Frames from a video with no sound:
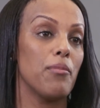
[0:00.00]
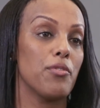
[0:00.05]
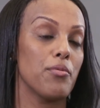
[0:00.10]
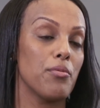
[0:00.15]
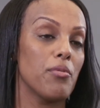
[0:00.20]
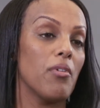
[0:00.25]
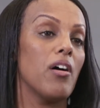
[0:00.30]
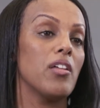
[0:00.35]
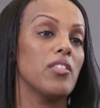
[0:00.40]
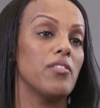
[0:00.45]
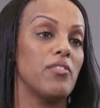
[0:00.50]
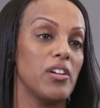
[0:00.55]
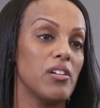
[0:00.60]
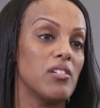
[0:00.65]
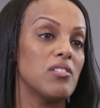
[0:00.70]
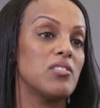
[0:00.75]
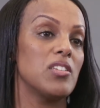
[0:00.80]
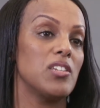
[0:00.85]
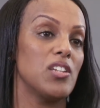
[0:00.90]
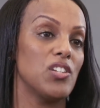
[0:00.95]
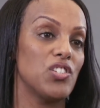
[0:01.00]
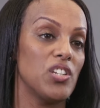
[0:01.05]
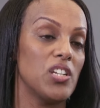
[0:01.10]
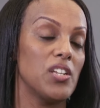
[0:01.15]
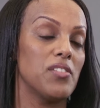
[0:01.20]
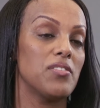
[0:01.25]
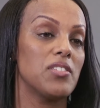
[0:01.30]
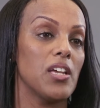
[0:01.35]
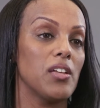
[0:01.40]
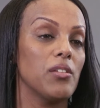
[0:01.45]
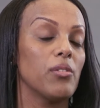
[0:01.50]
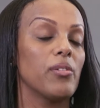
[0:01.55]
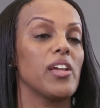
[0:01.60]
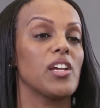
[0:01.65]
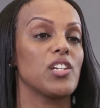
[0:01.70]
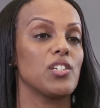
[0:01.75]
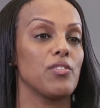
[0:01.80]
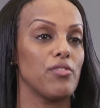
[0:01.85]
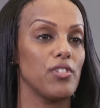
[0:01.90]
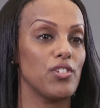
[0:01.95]
through all the various initiatives that Illinois
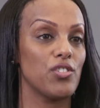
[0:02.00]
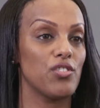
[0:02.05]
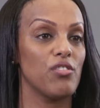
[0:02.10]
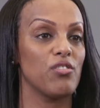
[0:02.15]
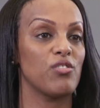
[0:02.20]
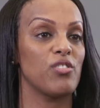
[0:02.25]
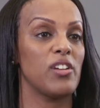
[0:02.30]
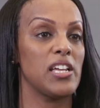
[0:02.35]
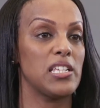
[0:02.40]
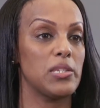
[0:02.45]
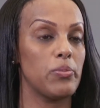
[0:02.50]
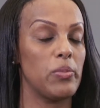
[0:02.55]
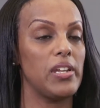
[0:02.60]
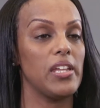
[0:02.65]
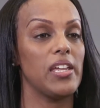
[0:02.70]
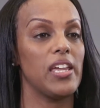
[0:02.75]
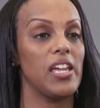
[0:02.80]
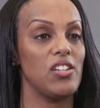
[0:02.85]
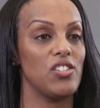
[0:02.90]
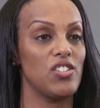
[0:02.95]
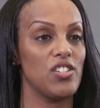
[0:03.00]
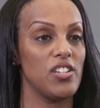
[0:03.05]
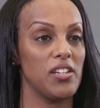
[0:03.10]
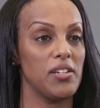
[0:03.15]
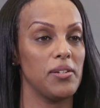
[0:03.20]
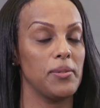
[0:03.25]
Action for Children has been engaged in.